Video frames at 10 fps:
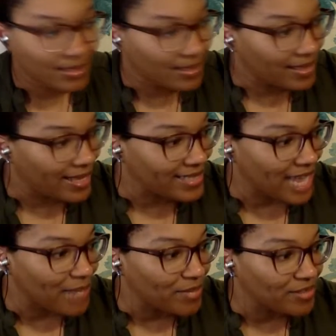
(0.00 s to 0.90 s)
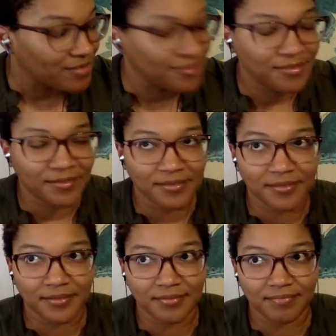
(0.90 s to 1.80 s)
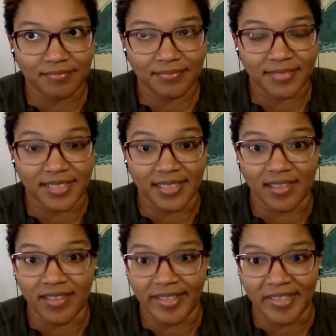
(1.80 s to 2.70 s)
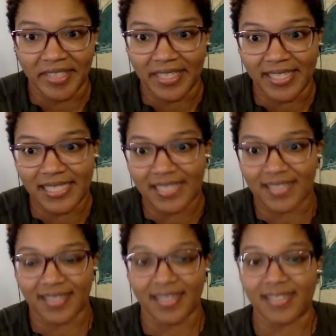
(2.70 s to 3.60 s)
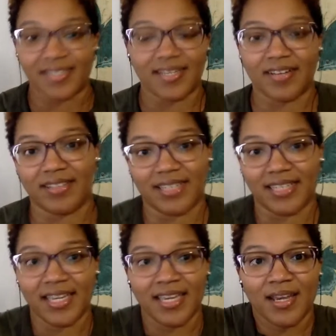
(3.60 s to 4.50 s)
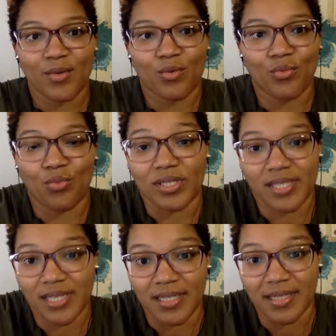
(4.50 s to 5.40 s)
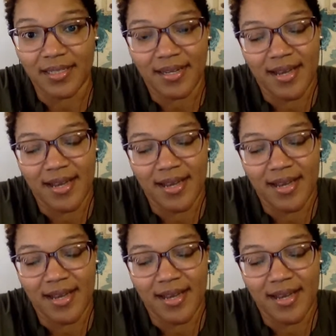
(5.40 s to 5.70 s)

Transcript: that type of security isn't necessarily what's needed.